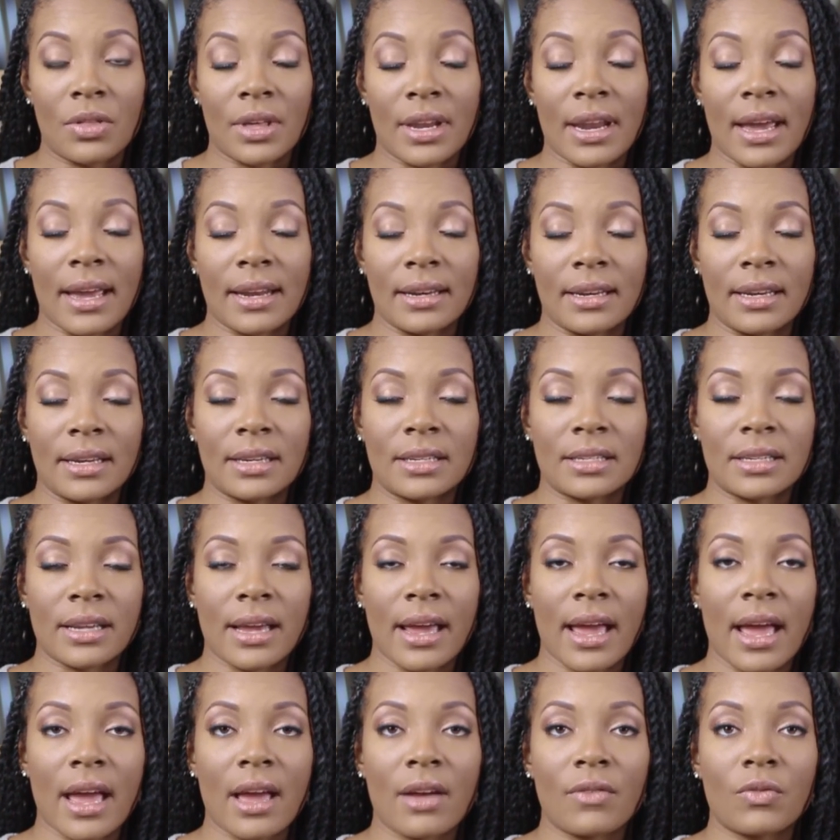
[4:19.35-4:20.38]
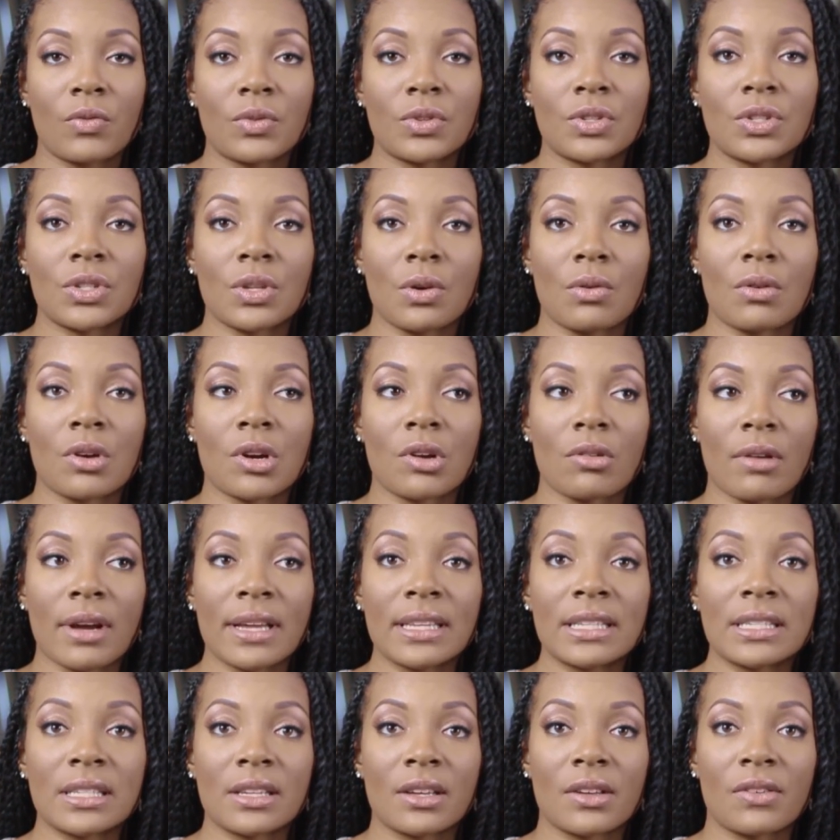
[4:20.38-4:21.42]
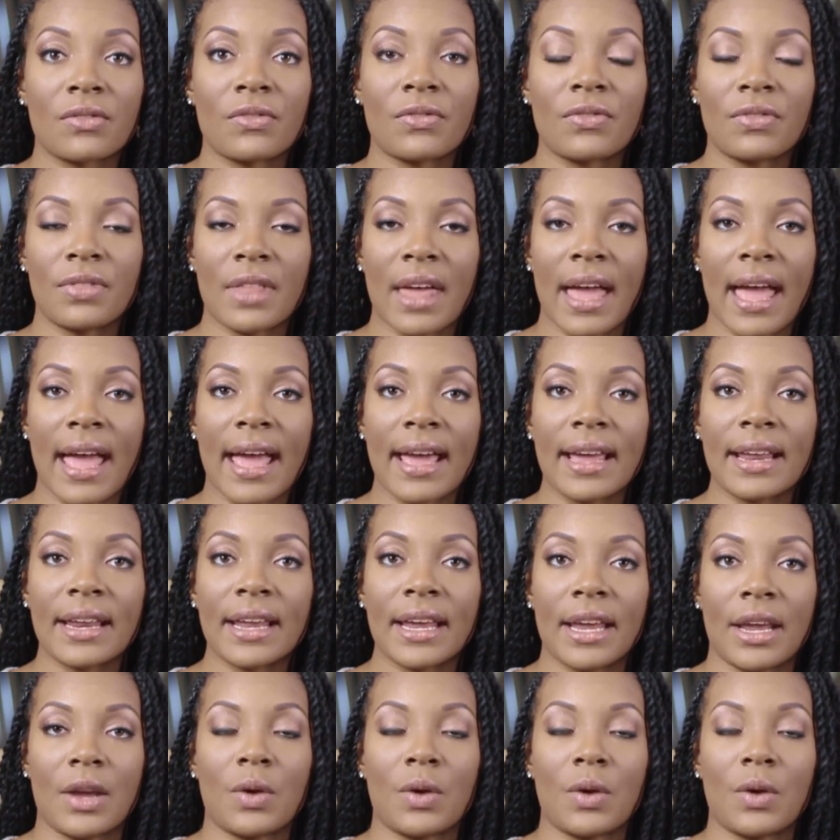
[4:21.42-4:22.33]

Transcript: that I needed to have was so aggressive that